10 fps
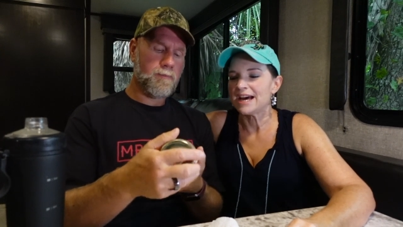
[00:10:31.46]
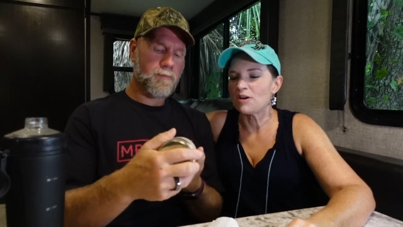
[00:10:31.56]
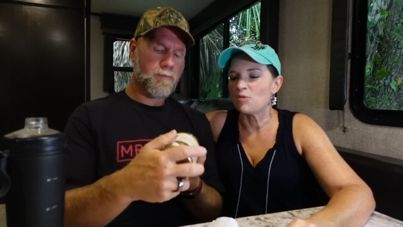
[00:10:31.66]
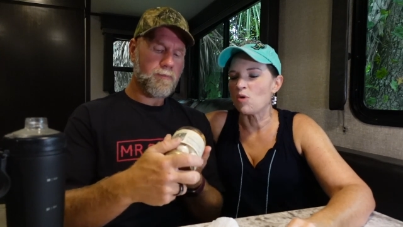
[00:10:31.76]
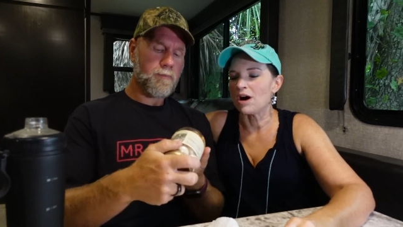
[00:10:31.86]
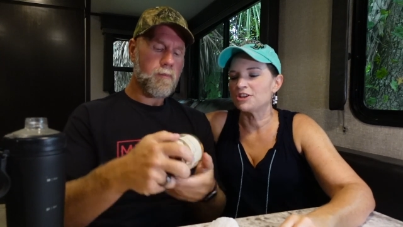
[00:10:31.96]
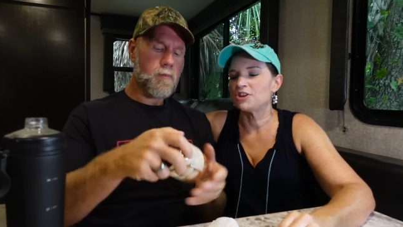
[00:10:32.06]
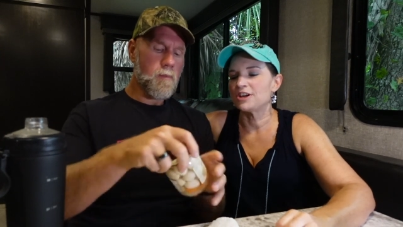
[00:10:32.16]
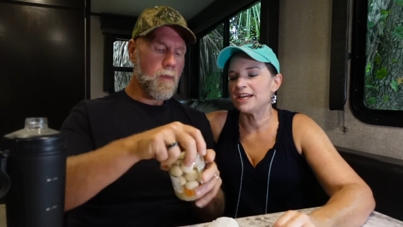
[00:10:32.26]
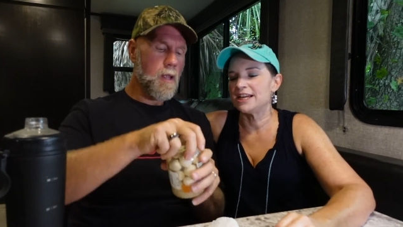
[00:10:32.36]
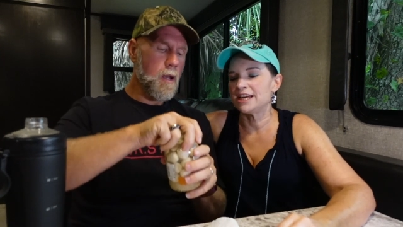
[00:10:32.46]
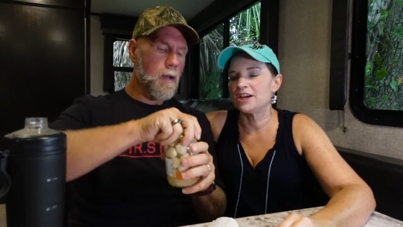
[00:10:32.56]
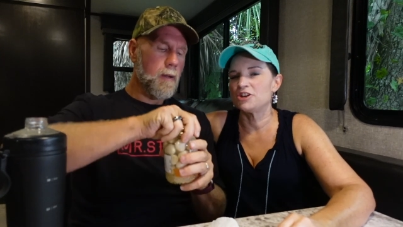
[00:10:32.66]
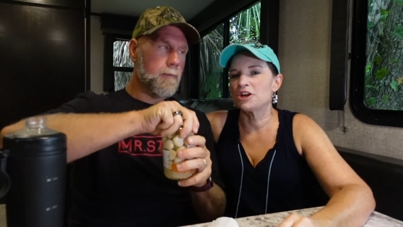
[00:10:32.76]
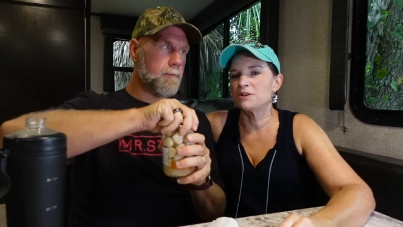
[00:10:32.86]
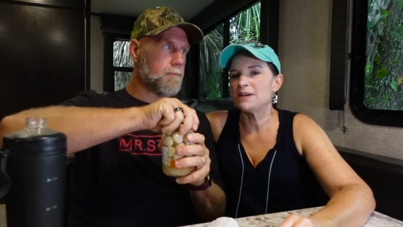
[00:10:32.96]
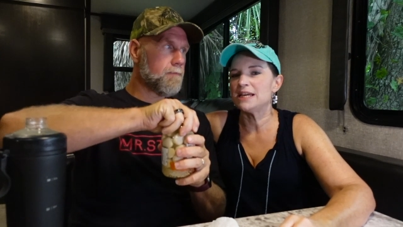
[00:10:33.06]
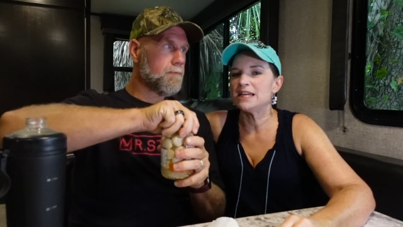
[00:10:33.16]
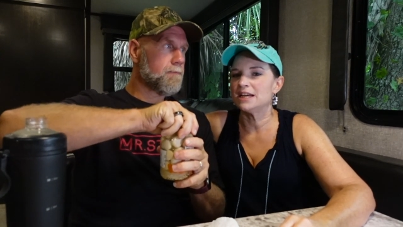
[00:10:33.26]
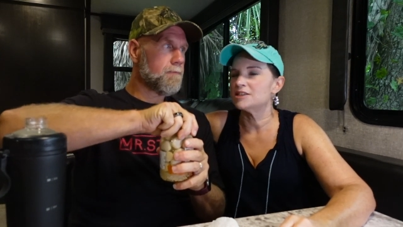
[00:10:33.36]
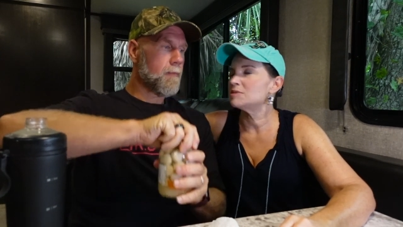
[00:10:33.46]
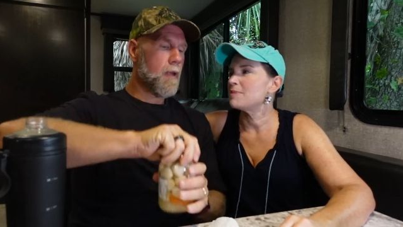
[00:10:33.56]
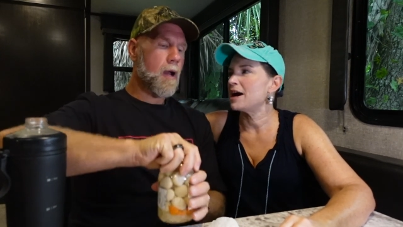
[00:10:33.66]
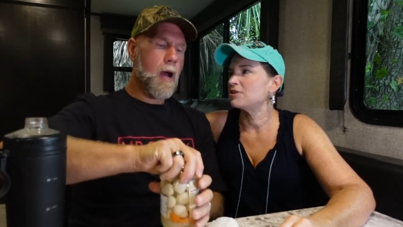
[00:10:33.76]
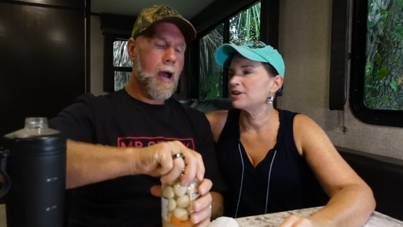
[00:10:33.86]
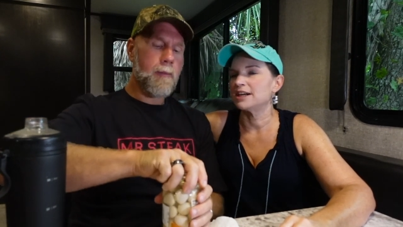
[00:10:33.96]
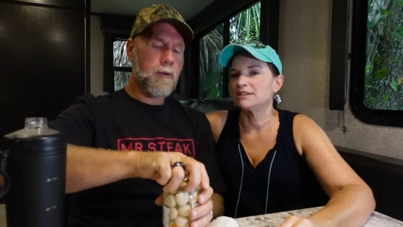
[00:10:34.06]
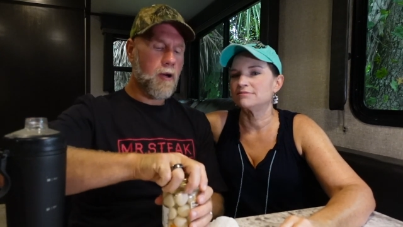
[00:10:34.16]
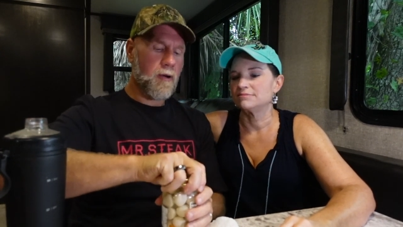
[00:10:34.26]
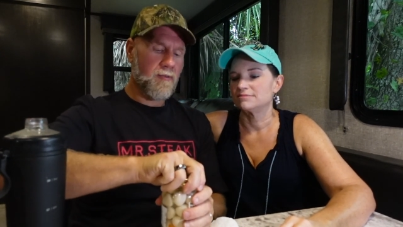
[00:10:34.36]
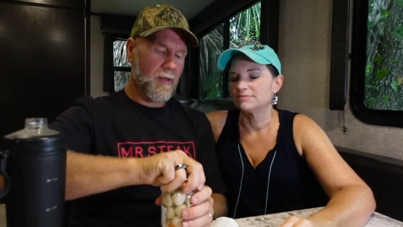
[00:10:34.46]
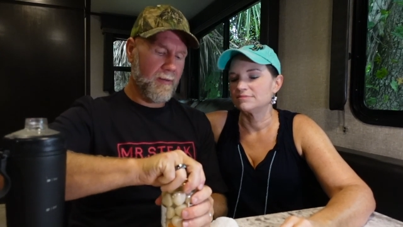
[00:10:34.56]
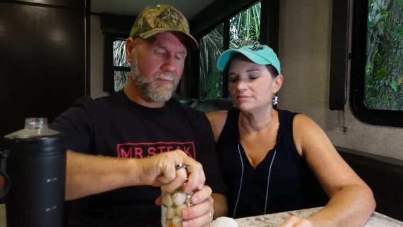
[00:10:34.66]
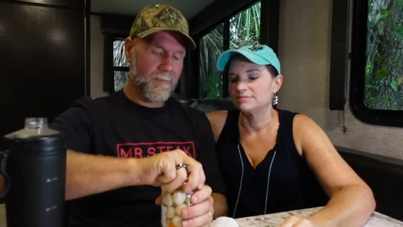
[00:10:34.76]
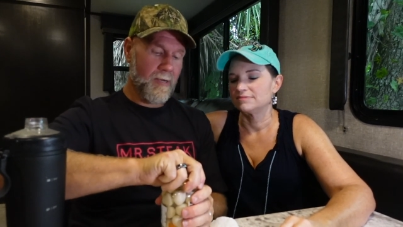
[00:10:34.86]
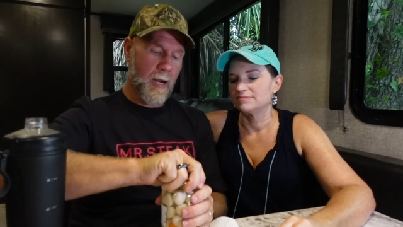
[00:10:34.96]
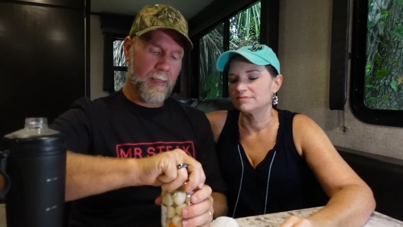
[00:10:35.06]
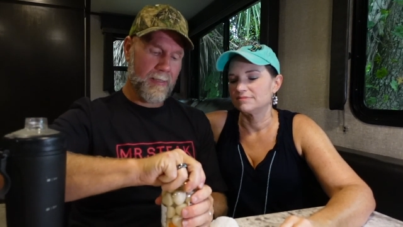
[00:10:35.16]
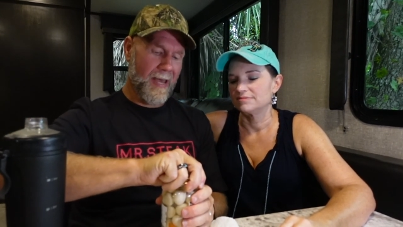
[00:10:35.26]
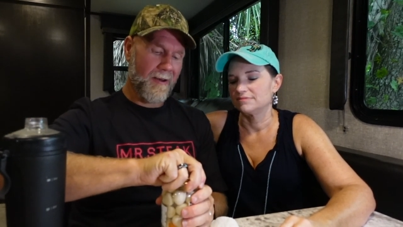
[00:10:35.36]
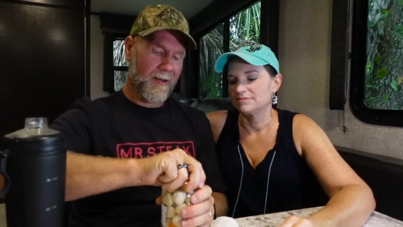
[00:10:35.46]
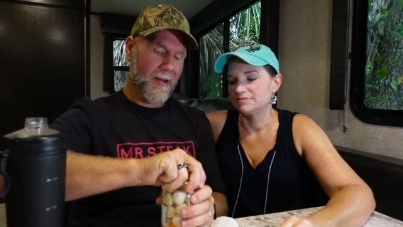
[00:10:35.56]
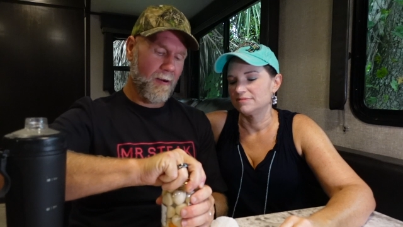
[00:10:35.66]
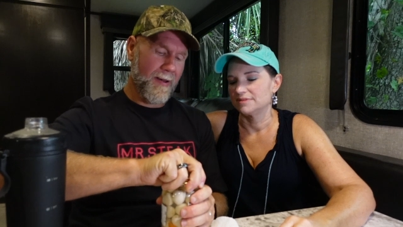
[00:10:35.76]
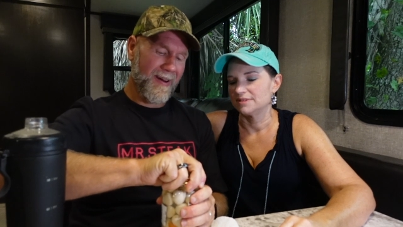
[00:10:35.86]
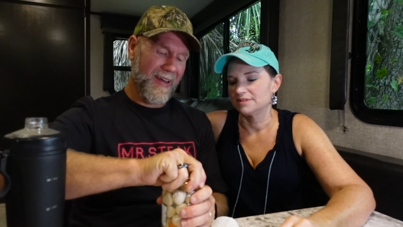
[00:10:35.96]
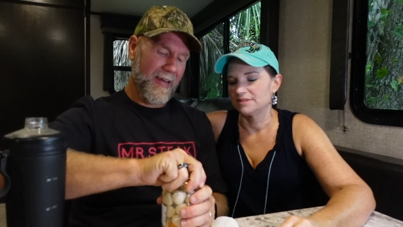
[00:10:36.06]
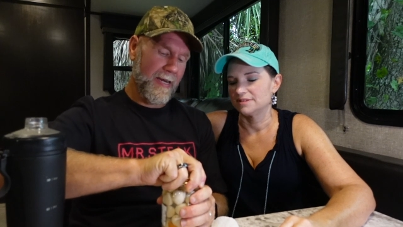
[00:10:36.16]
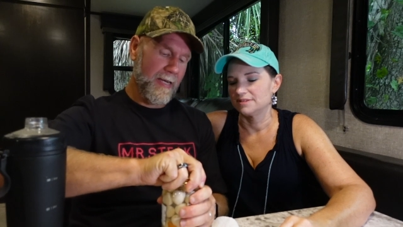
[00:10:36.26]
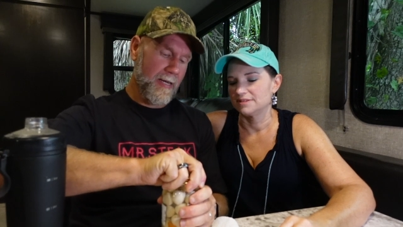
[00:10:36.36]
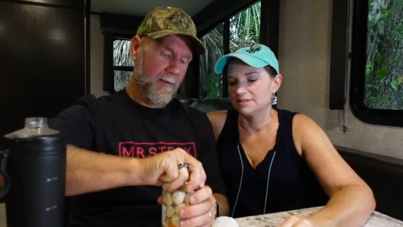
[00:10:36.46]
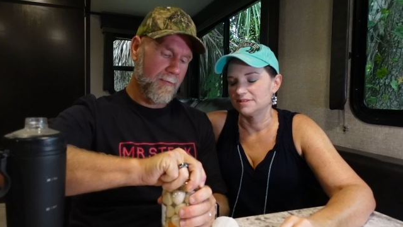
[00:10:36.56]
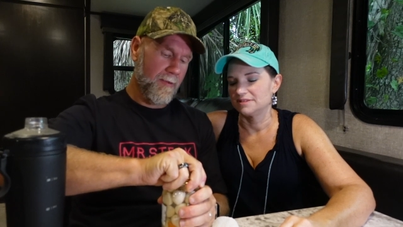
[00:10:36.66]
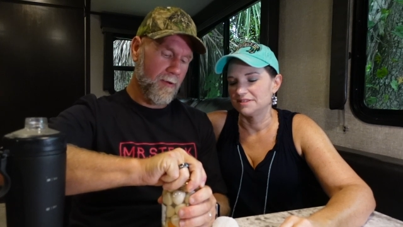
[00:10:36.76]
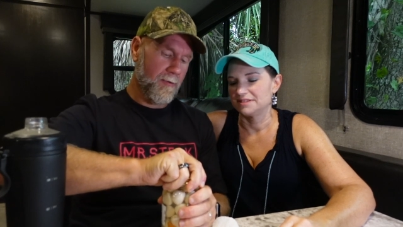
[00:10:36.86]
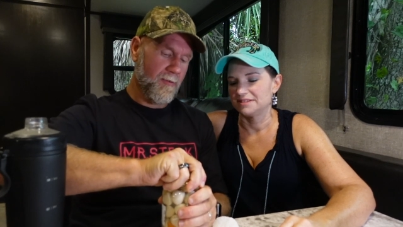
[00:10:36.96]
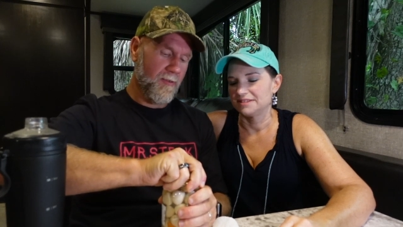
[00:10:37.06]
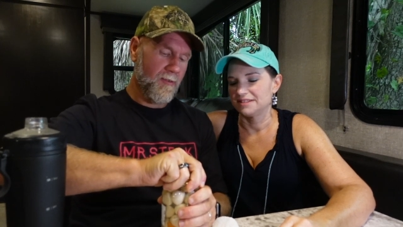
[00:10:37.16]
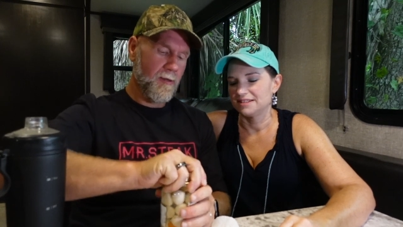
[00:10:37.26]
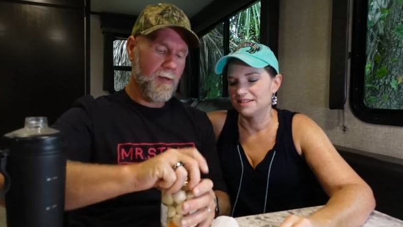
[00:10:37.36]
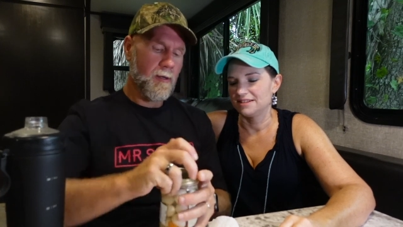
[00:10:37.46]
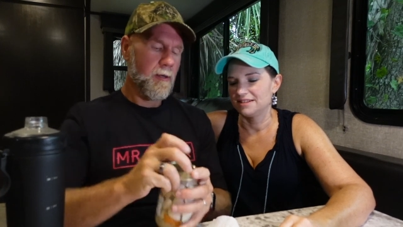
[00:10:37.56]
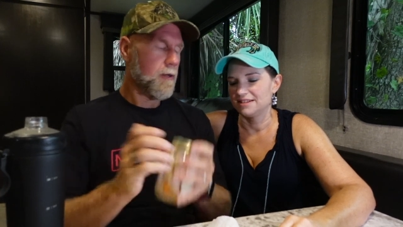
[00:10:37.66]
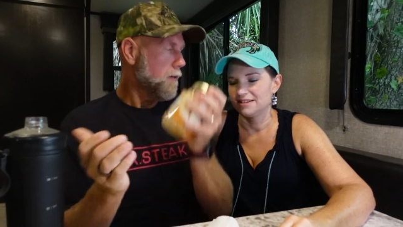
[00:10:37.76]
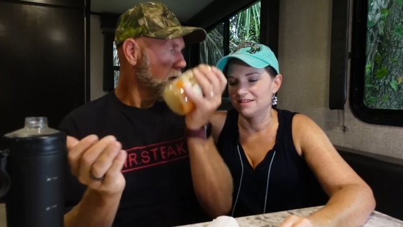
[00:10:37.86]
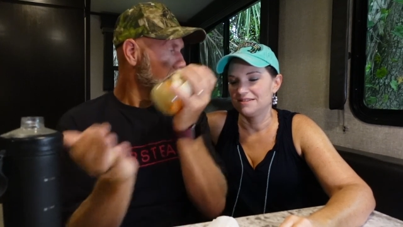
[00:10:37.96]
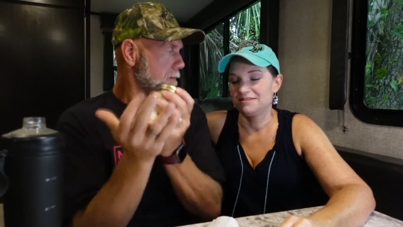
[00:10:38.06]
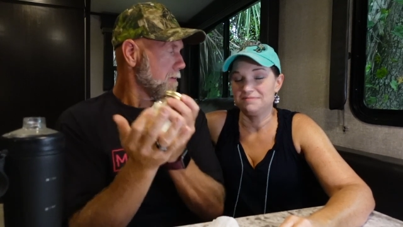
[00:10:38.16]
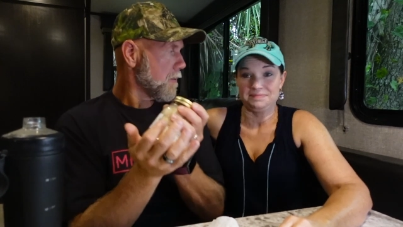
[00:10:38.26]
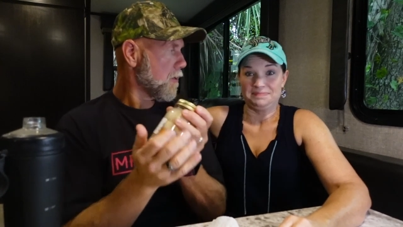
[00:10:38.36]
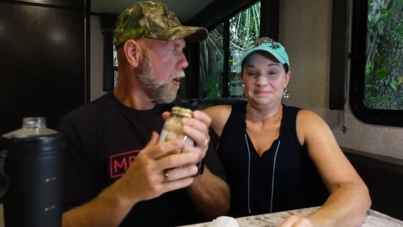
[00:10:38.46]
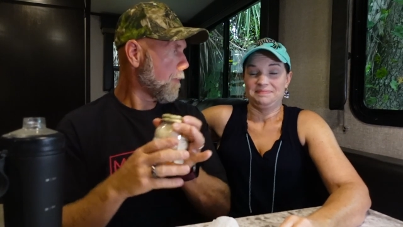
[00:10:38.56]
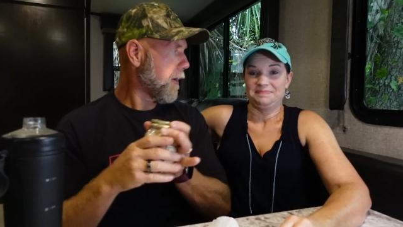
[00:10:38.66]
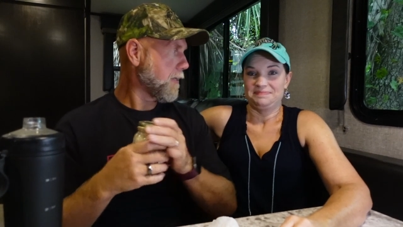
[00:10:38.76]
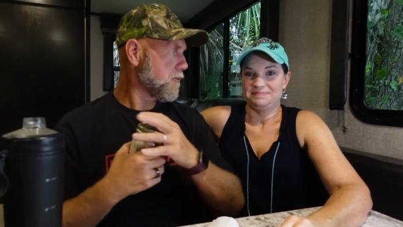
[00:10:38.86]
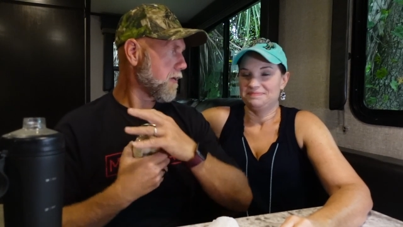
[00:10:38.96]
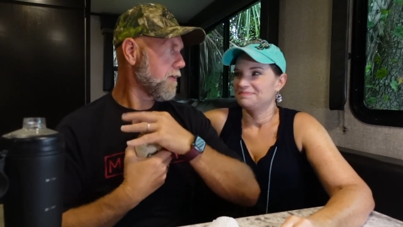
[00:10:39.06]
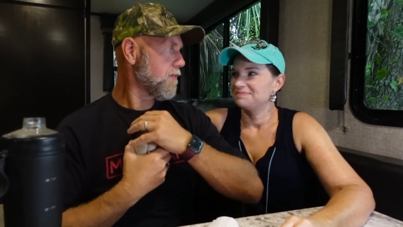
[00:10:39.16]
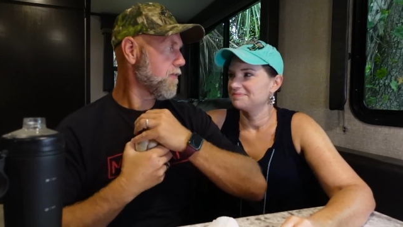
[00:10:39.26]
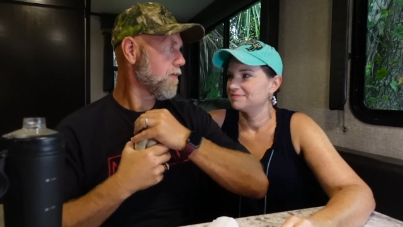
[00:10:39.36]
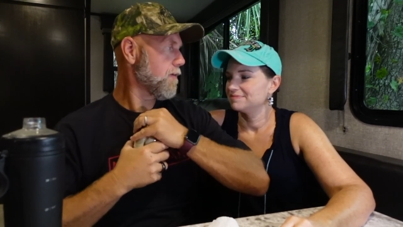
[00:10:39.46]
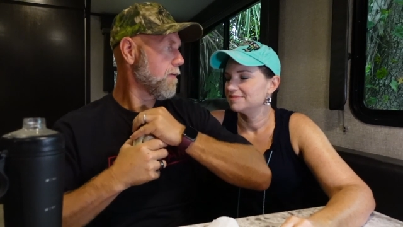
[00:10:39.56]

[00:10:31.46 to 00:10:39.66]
Speaker 1: That while you're eating it, you're going to be eating a smattering.
Speaker 2: I would honestly not care about any of those carbohydrates.